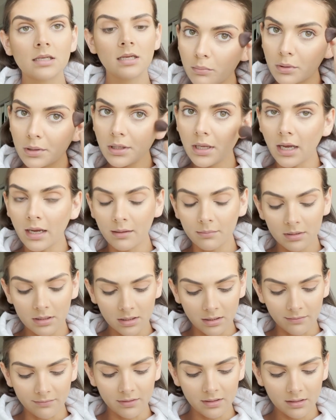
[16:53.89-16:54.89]
But yeah, I've been
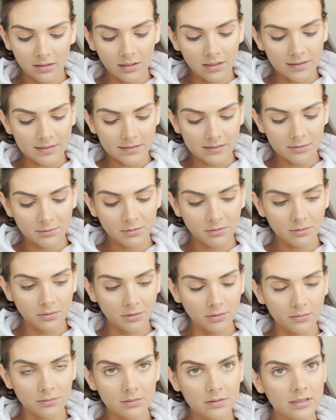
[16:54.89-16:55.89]
loving this
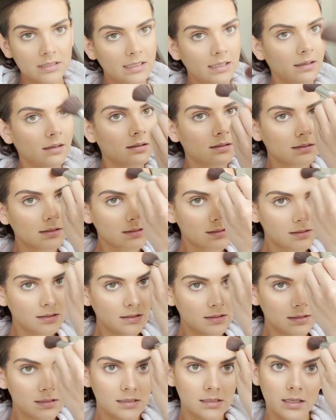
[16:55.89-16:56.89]
nude sticks
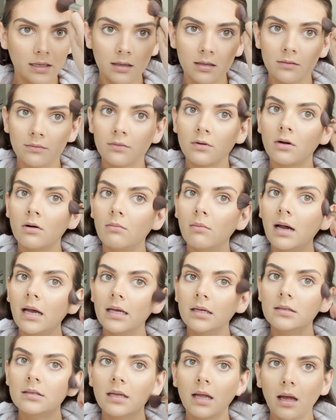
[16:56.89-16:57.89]
stick for a
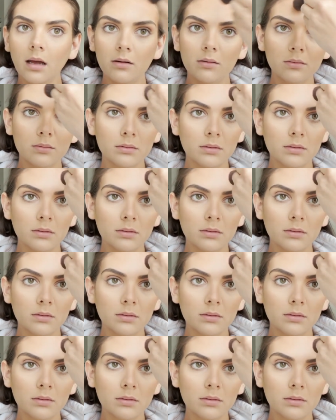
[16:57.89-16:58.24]
while now.